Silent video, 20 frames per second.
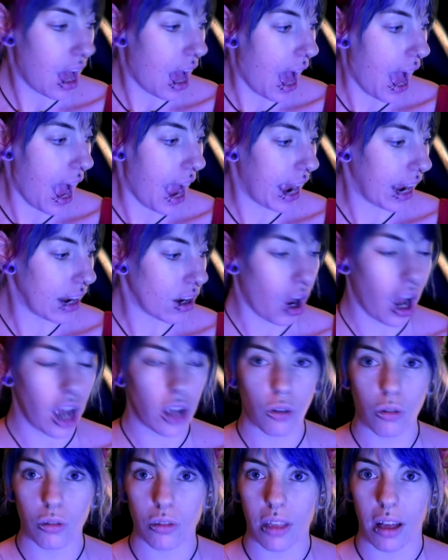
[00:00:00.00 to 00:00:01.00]
and I
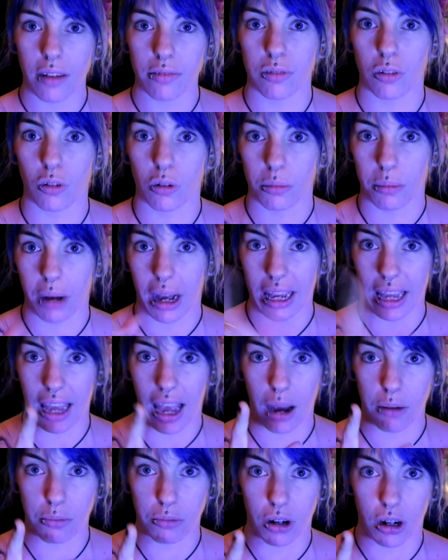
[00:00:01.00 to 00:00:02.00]
use that for my
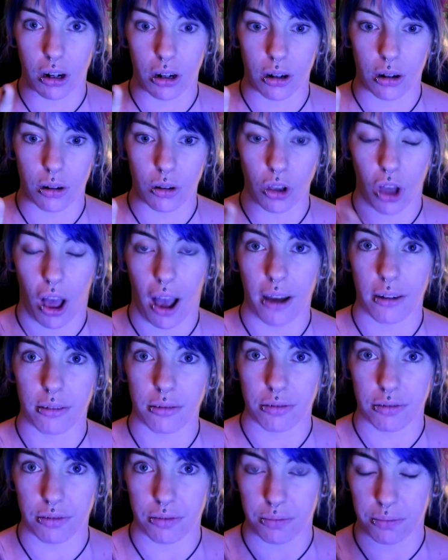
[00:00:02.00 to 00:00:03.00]
camera
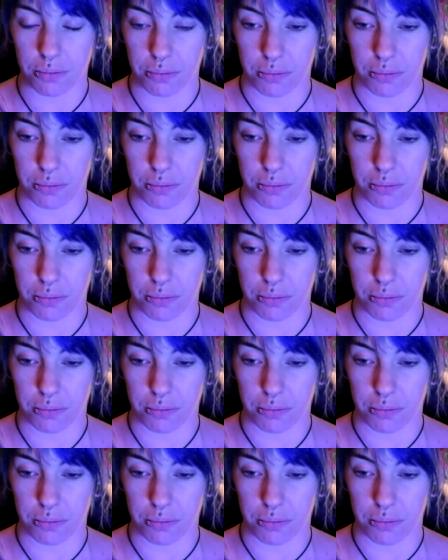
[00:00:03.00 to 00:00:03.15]
live